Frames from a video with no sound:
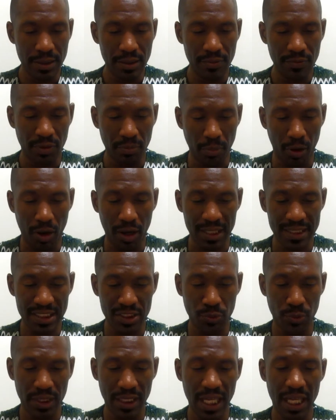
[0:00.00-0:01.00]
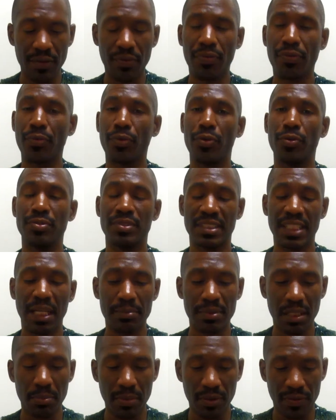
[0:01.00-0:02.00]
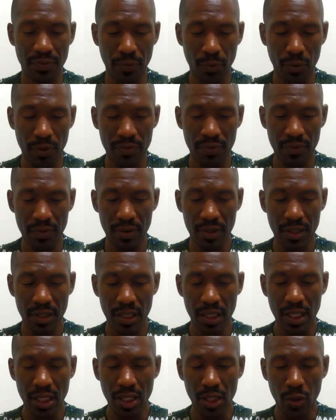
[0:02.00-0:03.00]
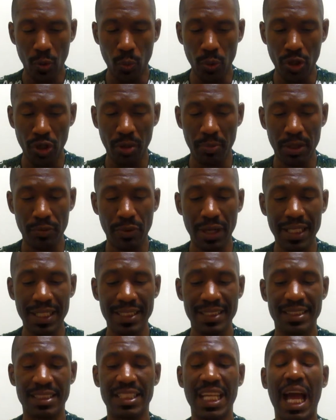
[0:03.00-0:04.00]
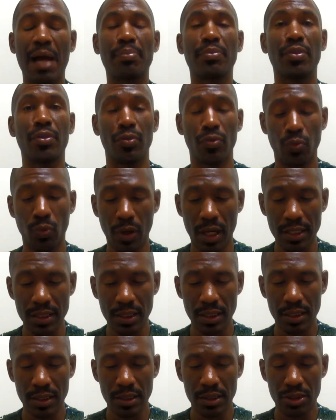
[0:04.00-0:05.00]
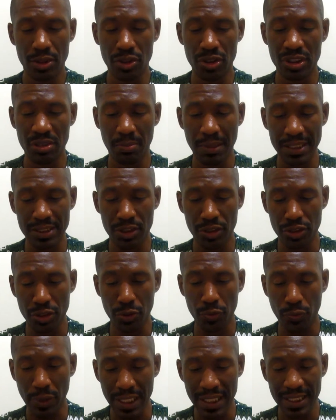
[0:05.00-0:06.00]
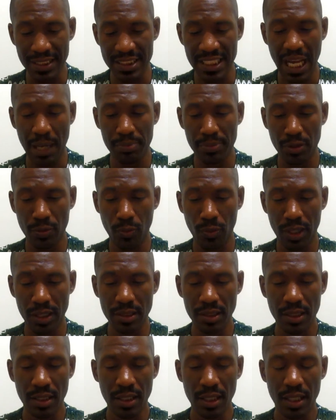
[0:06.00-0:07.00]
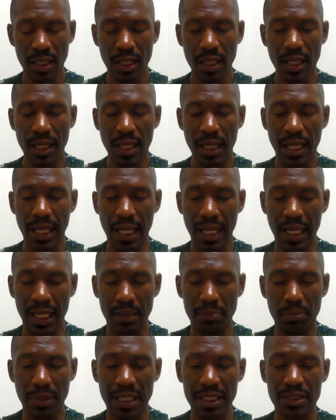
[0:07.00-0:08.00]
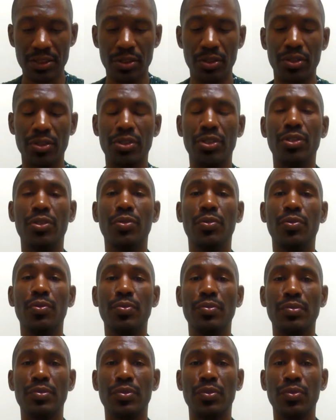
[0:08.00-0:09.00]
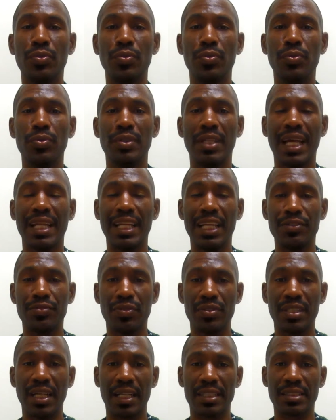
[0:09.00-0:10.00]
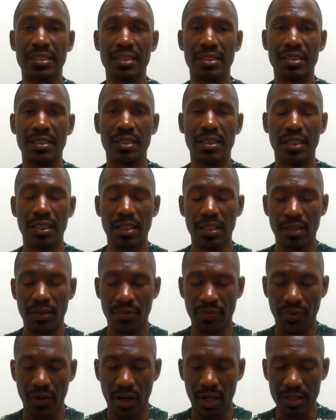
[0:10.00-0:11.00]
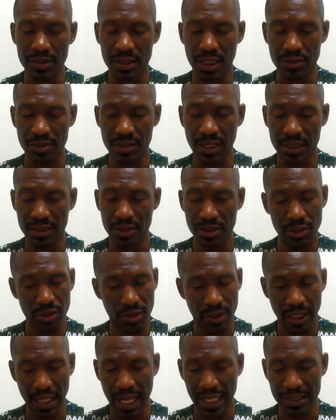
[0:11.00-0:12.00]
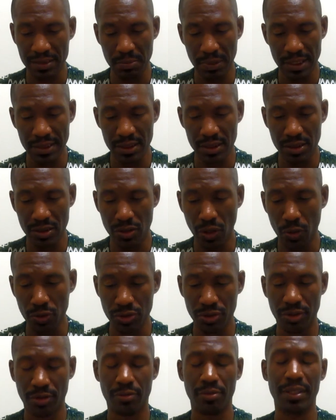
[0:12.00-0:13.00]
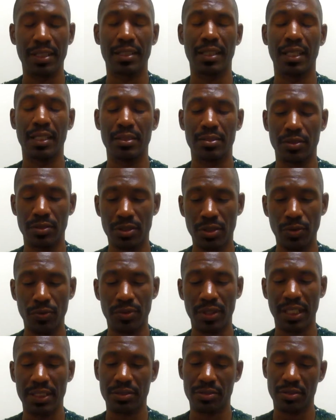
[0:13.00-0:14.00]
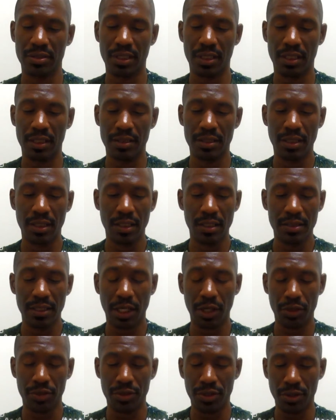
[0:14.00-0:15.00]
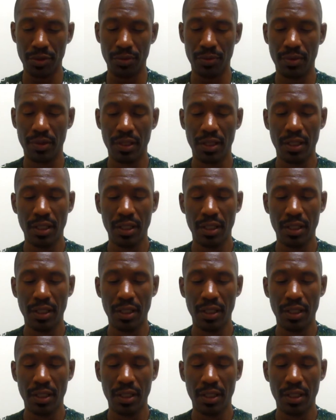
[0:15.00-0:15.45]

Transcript: from August 28th through September 4th, we're going to be reading chapter 1. So you should make sure you're reading chapter 1 and make sure you do that introduction as far as introduction to your classmates. Those are the 2 things are done that are due.